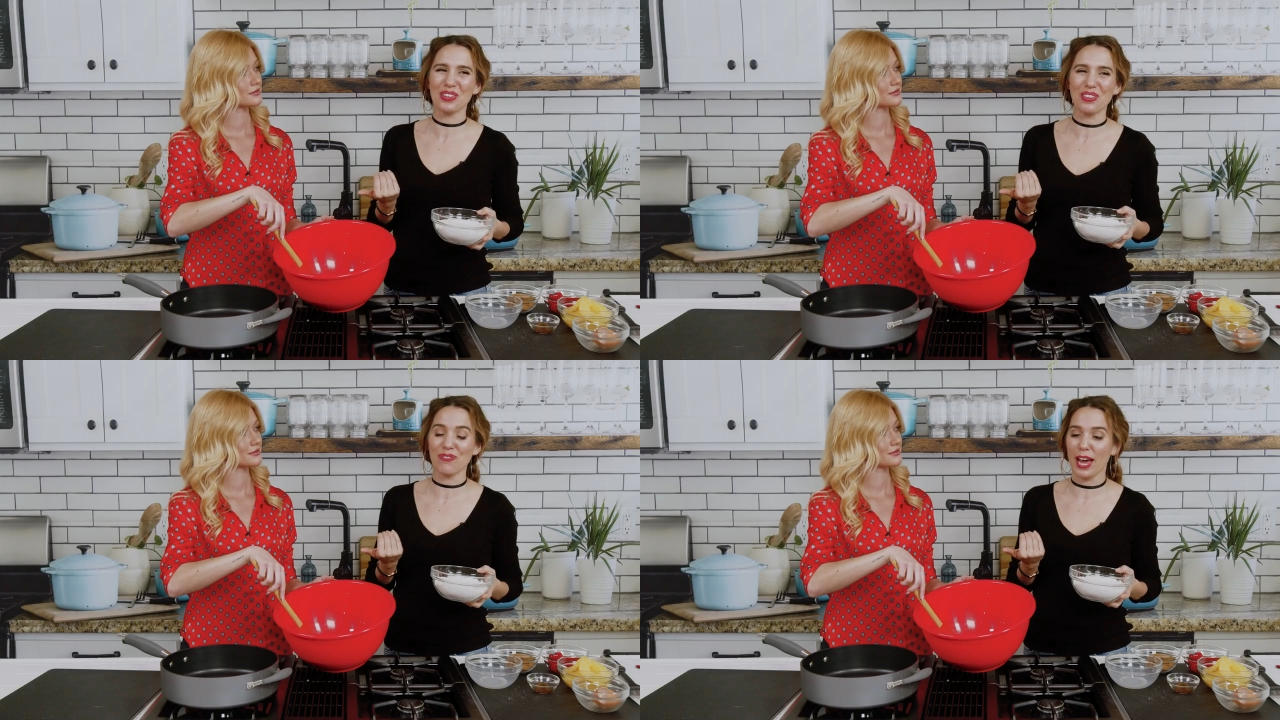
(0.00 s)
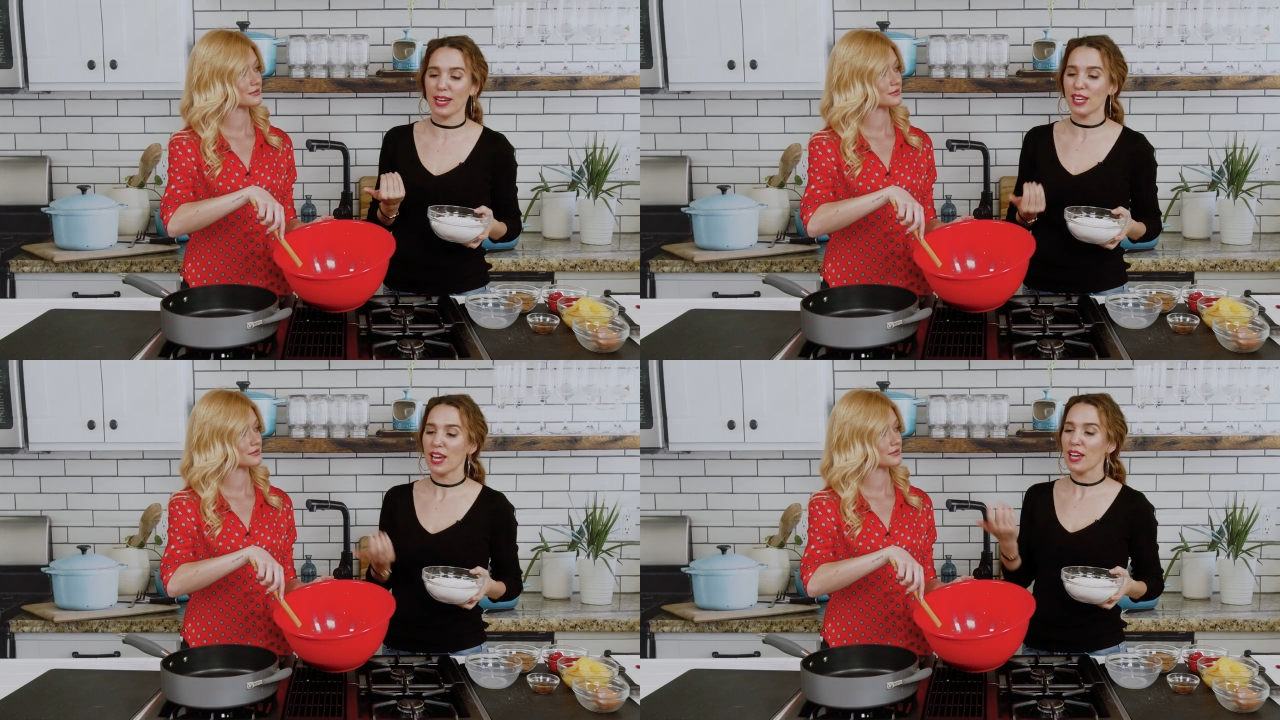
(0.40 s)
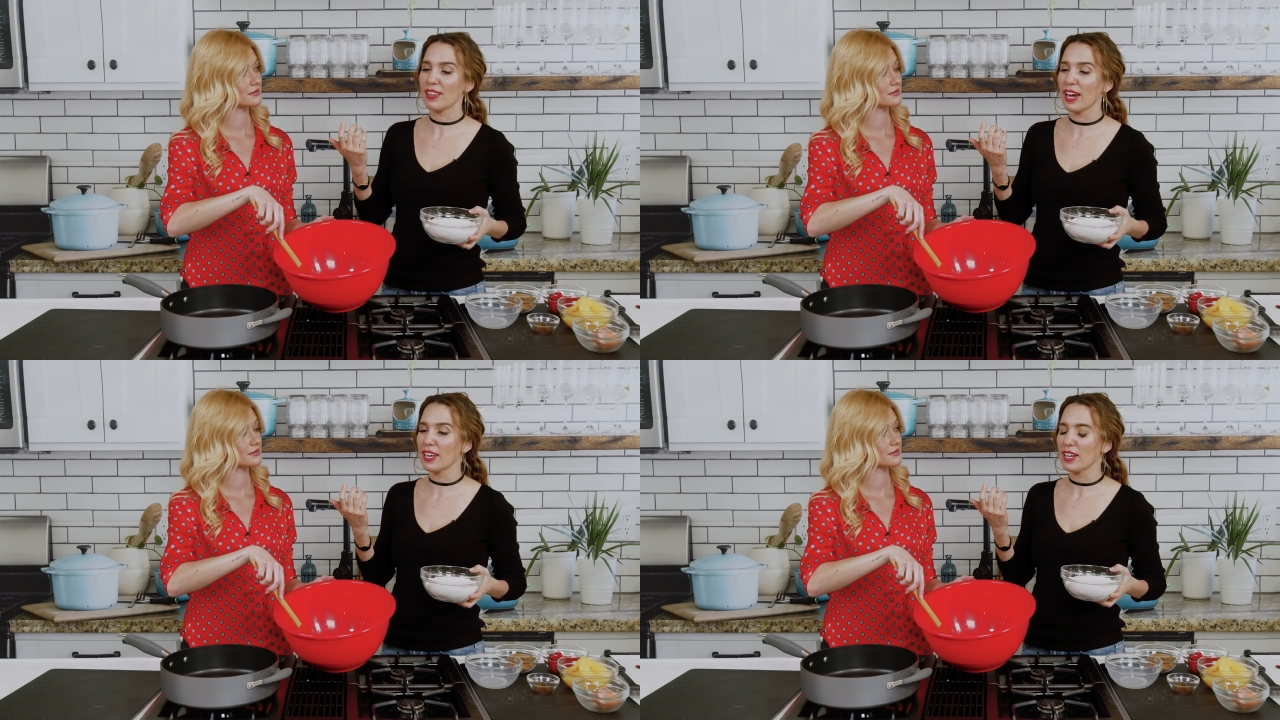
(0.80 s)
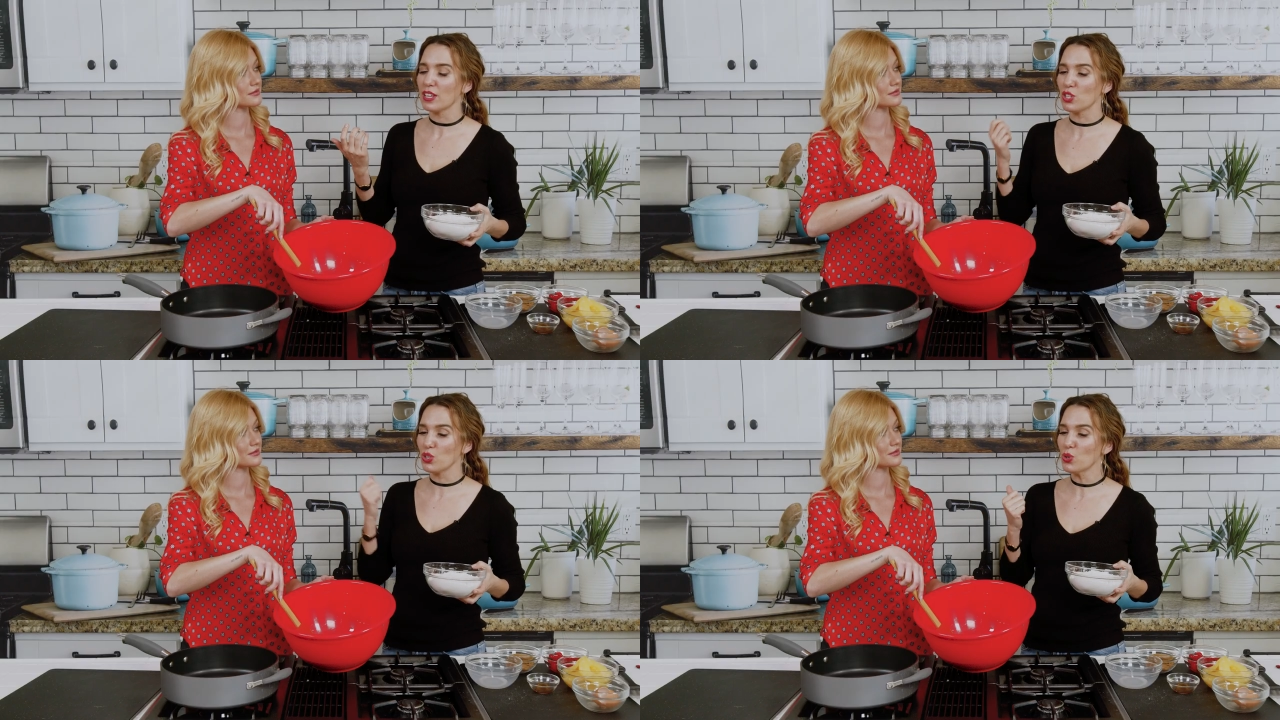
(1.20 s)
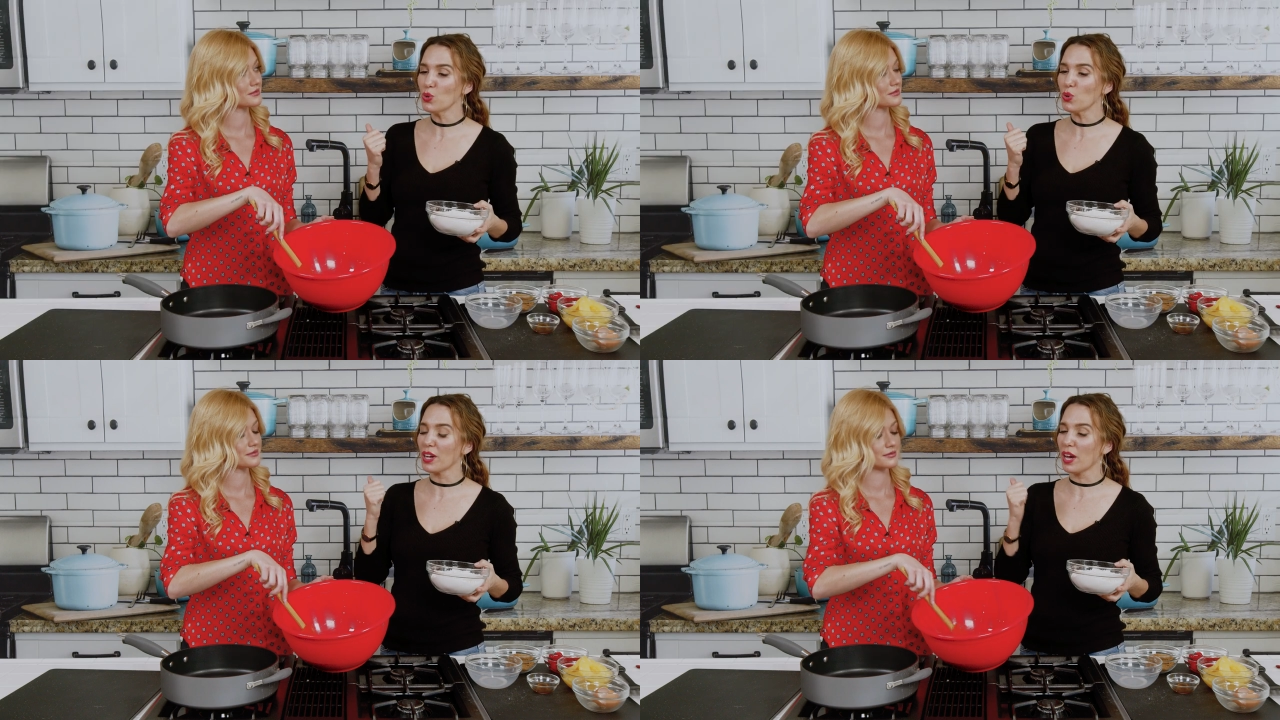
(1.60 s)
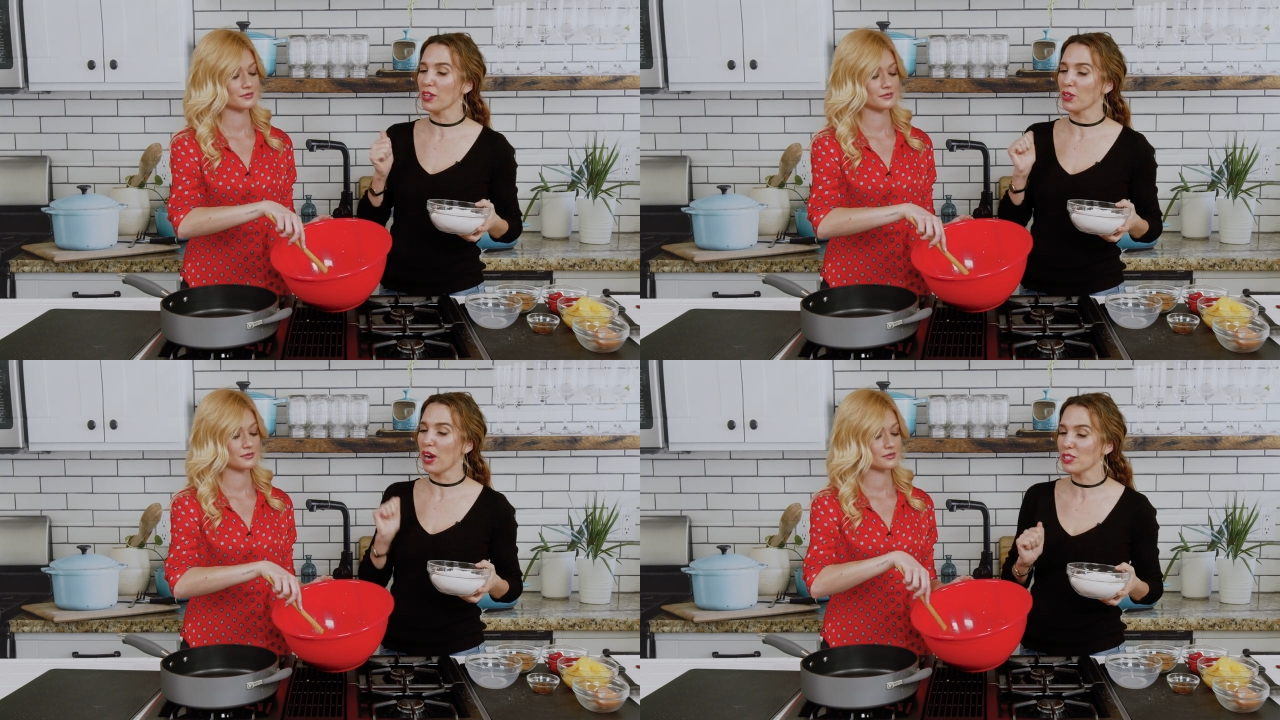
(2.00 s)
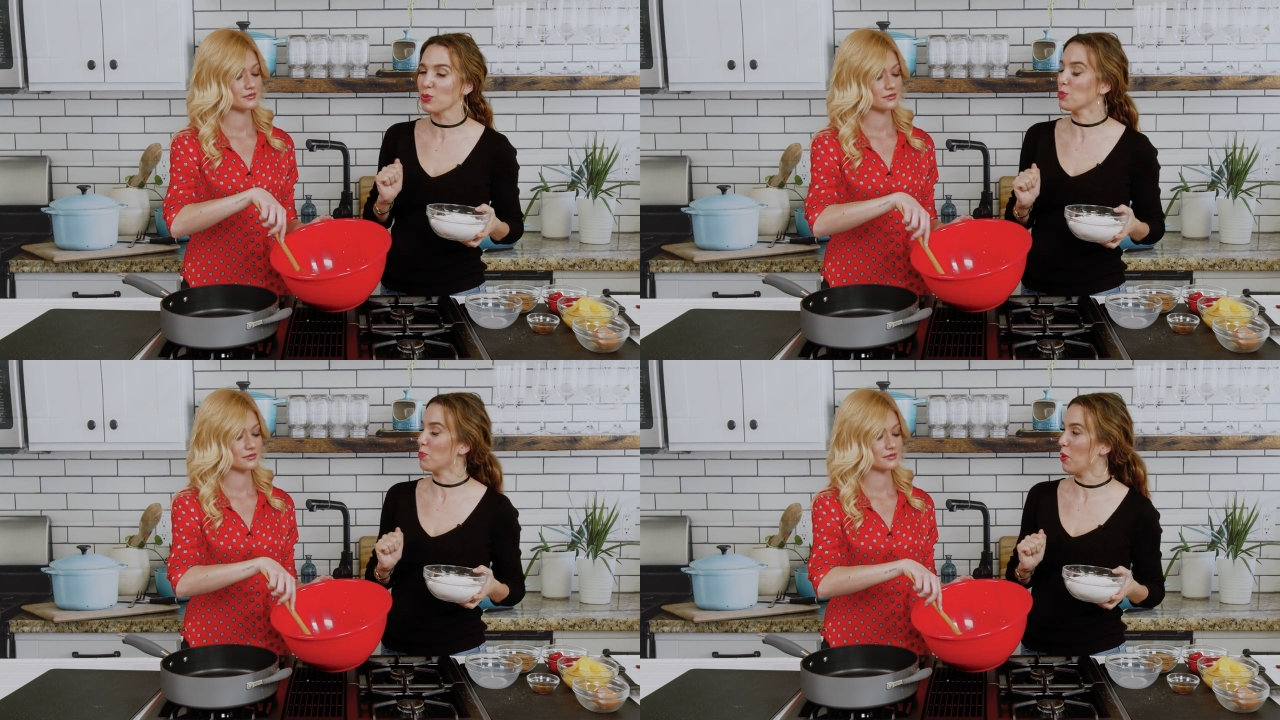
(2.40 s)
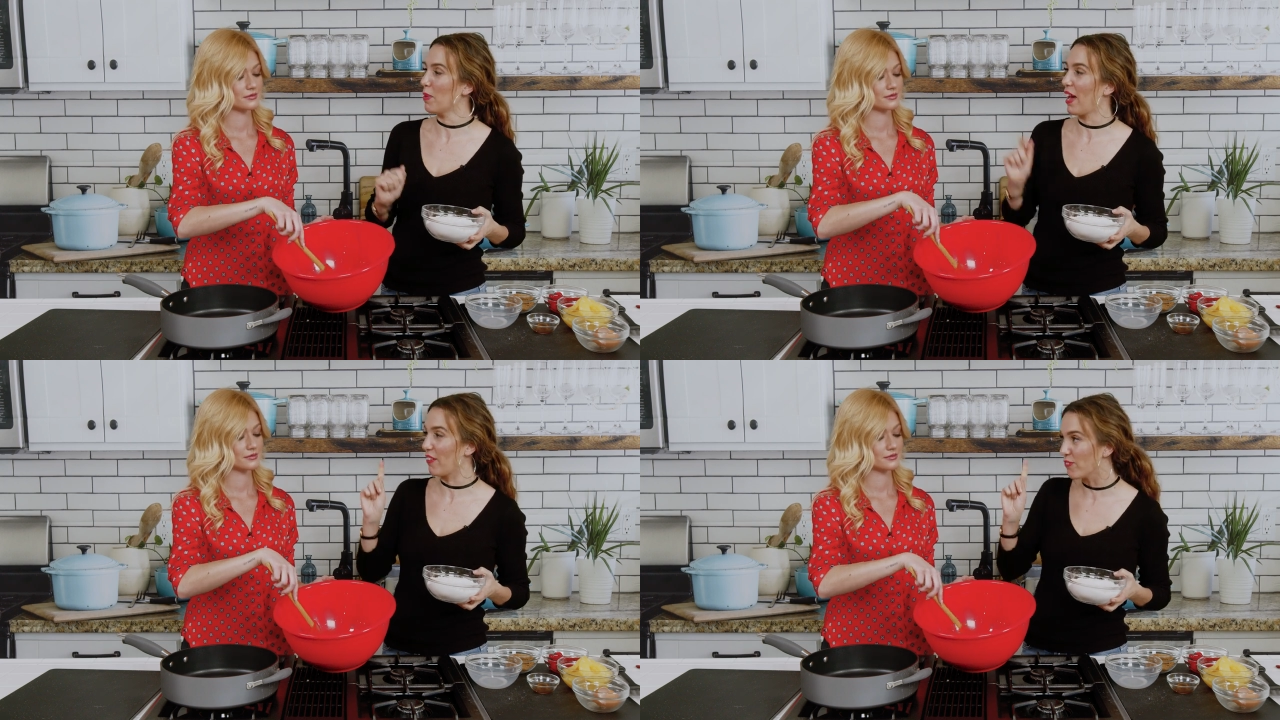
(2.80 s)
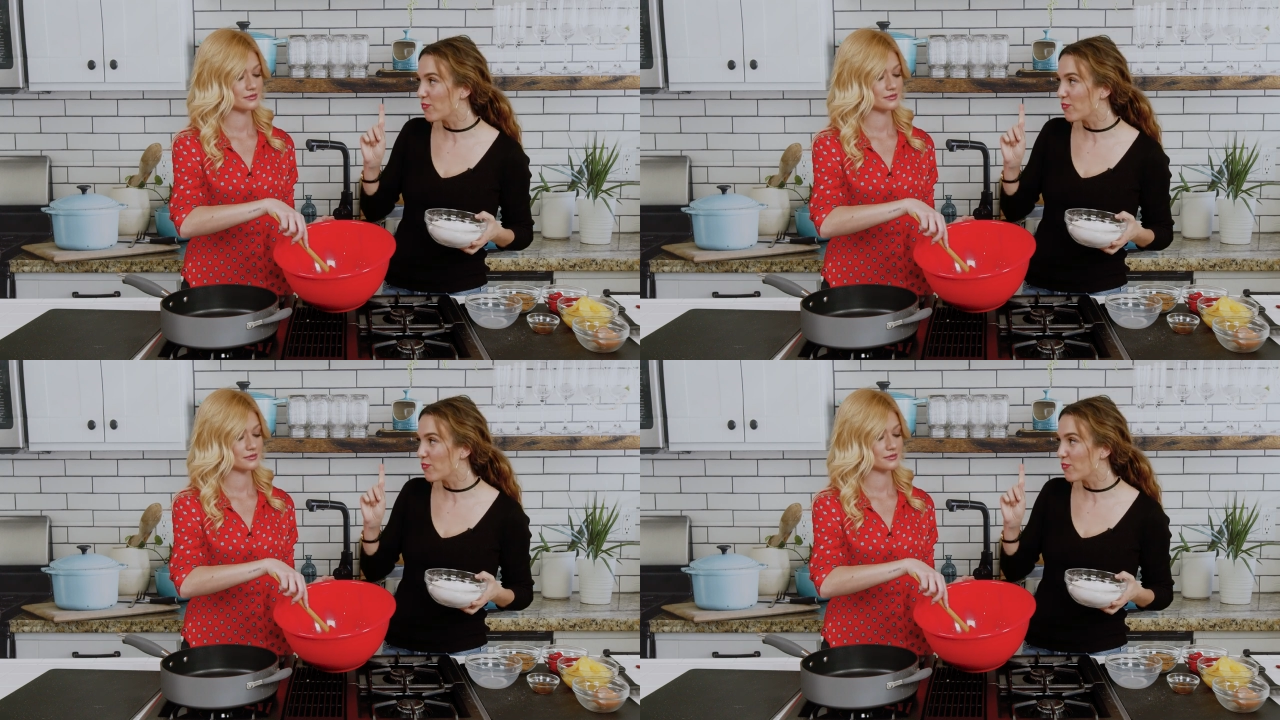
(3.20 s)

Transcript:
Speaker 1: with the fact that you got your high school diploma at